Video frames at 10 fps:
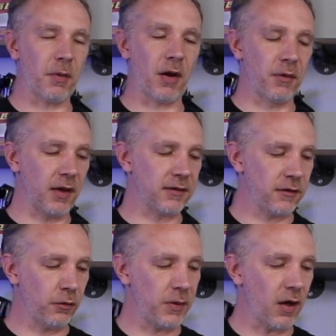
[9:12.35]
But I realized
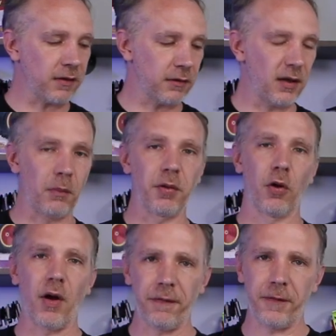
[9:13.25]
too, we also need a
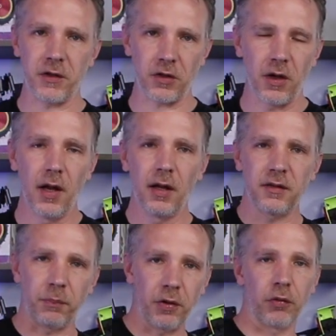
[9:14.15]
blow-off feature
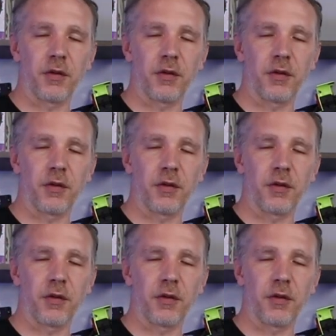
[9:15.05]
to blow